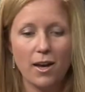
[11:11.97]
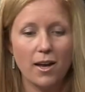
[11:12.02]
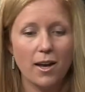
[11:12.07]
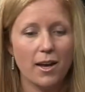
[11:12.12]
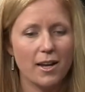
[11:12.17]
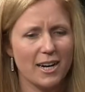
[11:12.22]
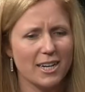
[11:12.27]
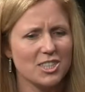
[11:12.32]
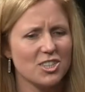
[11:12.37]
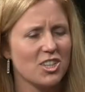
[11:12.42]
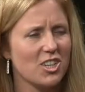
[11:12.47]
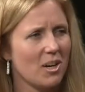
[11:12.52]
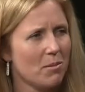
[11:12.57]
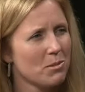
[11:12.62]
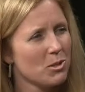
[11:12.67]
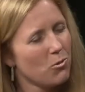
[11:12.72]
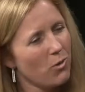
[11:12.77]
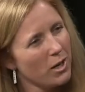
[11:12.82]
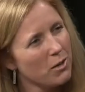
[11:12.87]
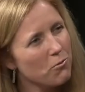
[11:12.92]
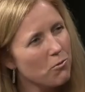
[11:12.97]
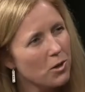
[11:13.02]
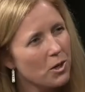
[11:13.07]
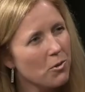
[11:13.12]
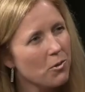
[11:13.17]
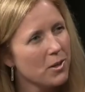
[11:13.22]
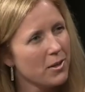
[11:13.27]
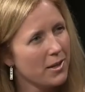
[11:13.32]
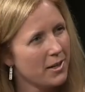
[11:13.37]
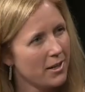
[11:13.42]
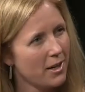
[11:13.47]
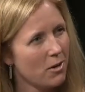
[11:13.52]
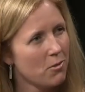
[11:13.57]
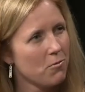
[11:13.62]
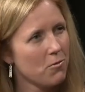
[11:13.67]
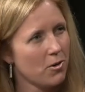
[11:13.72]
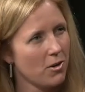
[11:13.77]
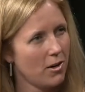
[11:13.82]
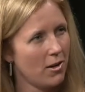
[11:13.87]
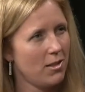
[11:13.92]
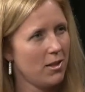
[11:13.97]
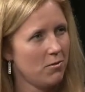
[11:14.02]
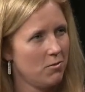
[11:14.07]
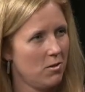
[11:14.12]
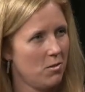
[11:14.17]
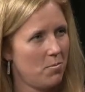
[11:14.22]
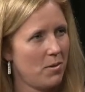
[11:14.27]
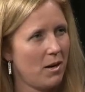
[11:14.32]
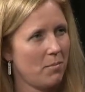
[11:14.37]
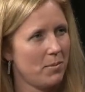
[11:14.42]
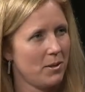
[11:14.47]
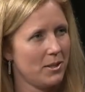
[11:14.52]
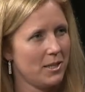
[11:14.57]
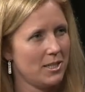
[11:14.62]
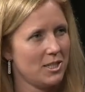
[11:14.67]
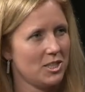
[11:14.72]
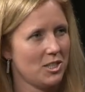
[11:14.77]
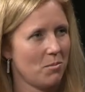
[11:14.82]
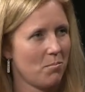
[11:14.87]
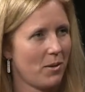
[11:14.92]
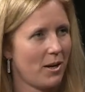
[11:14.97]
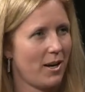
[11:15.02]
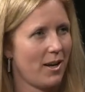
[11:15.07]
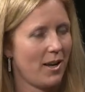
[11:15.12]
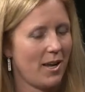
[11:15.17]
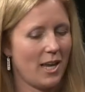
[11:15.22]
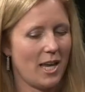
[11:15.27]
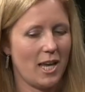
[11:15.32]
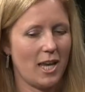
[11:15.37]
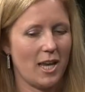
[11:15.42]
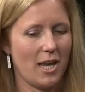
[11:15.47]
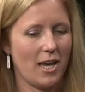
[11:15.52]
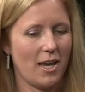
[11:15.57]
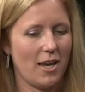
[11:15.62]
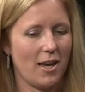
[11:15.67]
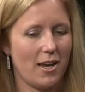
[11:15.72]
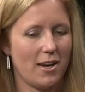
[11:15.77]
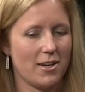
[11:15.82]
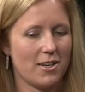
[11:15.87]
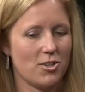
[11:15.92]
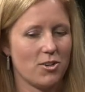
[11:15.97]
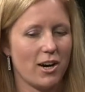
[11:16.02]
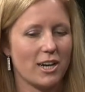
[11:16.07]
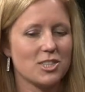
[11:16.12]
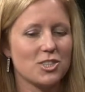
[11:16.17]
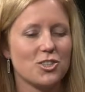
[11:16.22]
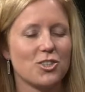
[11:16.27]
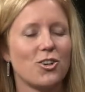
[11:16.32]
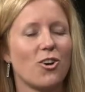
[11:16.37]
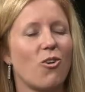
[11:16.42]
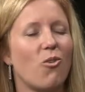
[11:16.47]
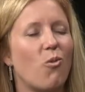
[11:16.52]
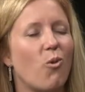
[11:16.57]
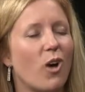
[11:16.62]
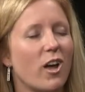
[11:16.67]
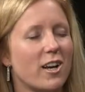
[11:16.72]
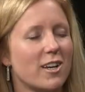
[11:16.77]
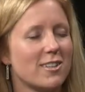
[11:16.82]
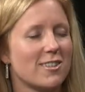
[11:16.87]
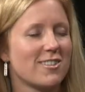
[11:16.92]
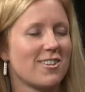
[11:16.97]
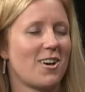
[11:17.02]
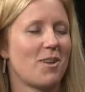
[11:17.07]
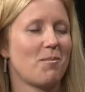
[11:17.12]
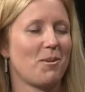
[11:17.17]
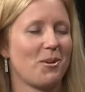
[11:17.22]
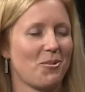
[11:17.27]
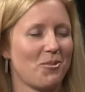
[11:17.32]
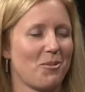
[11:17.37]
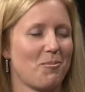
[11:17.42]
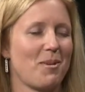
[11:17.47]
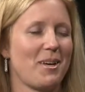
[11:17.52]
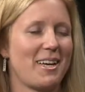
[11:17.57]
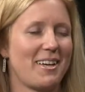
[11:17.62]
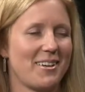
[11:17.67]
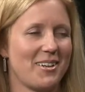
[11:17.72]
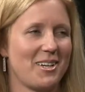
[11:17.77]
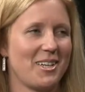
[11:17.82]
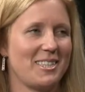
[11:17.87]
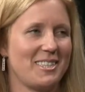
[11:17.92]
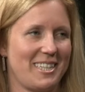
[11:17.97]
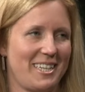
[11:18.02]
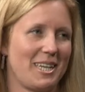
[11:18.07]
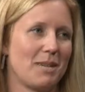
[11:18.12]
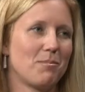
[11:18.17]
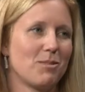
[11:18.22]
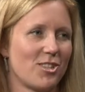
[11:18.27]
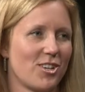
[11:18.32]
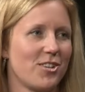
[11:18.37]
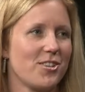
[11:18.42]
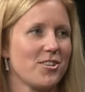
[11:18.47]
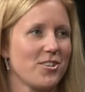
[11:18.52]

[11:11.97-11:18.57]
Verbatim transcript: it actually comes quite frequently now for our level of population, but mm -hmm to actually know when it's coming would right. be, is a game changer.